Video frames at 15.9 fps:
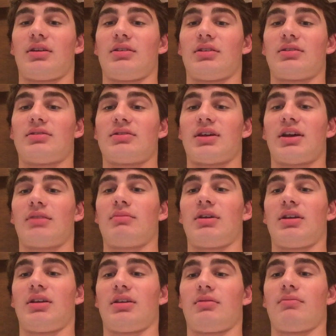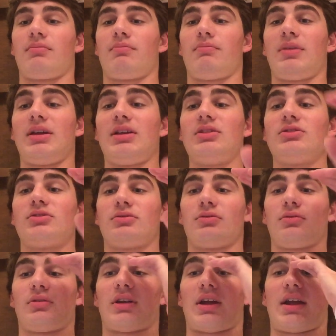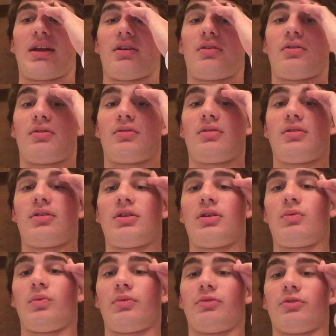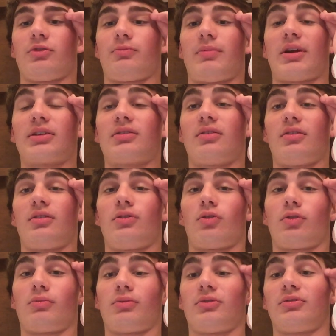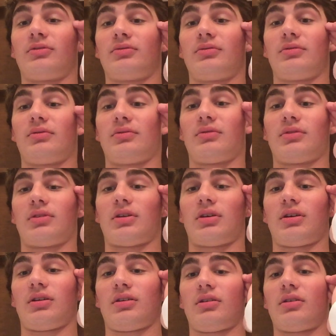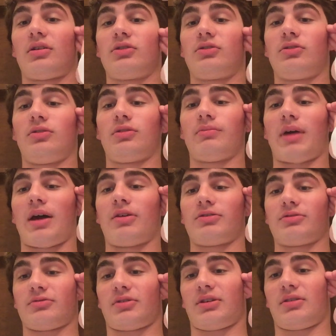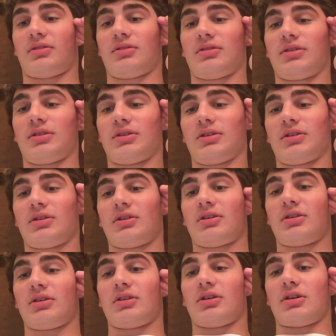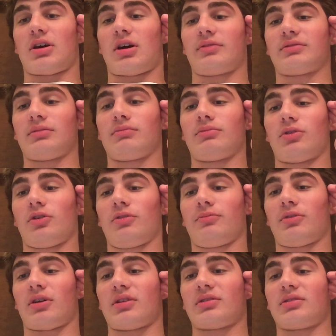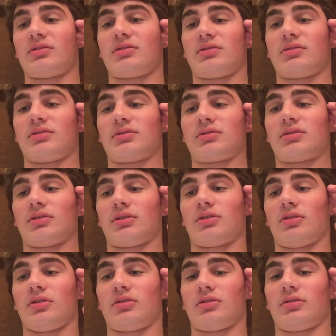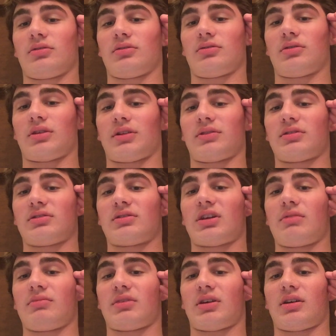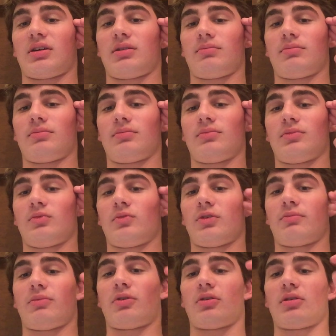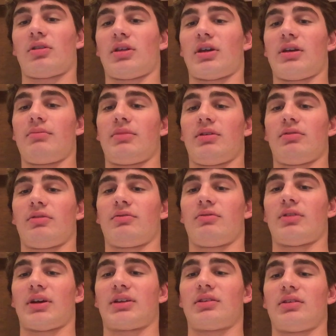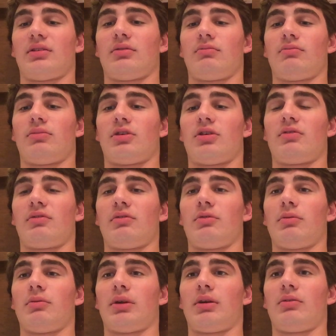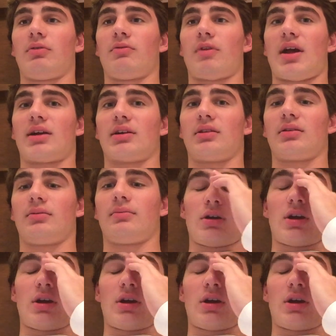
in the second medium bends through an angle with respect to the normal to the boundary. Often both processes occur at the same time, with part of the light being reflected and part of it being refracted.